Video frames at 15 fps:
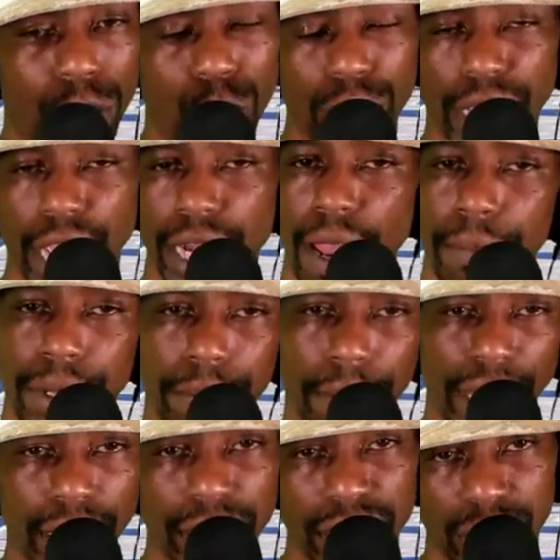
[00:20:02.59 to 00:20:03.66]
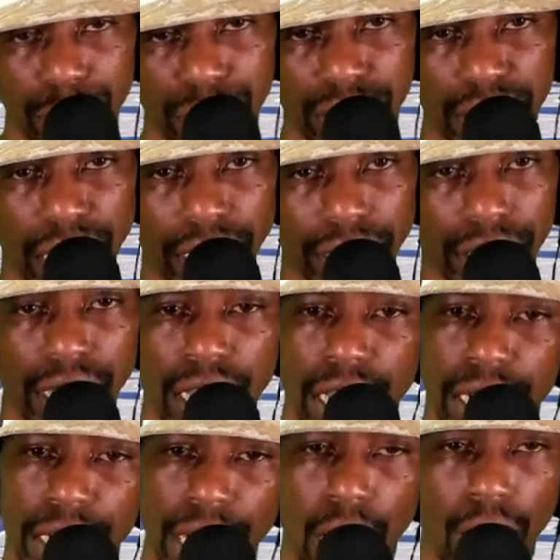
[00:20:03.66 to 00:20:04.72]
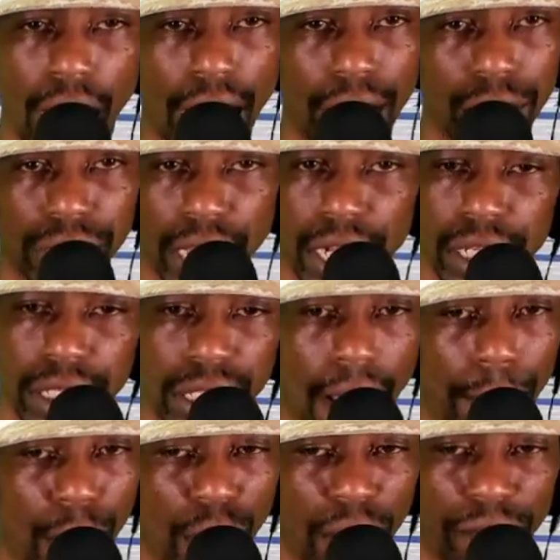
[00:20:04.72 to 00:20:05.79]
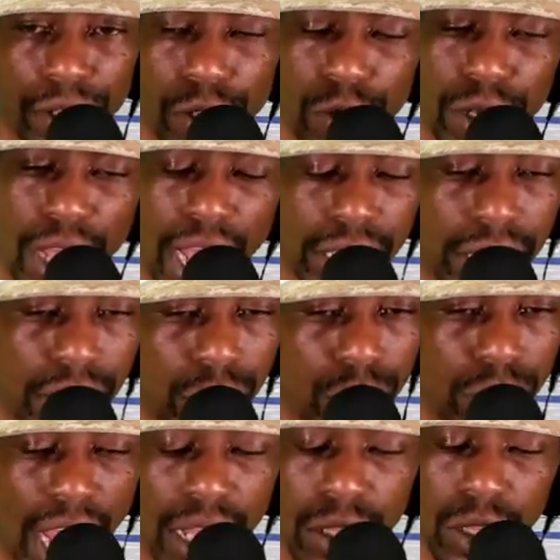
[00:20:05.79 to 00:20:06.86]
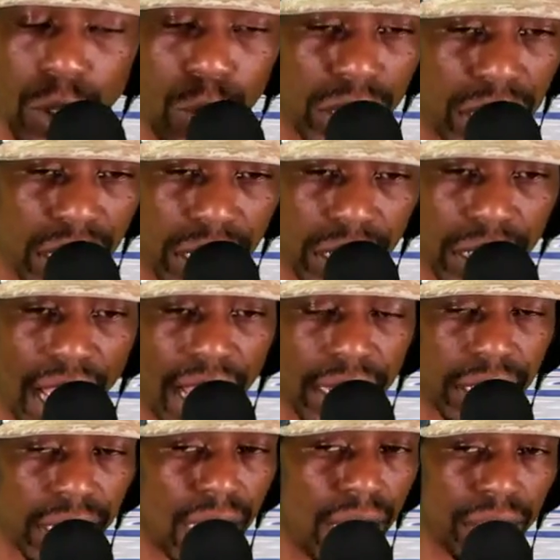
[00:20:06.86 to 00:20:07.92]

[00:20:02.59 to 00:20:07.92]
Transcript: You cannot be making these mistakes. Now, I understand it's not perfect. There were 6 sacks.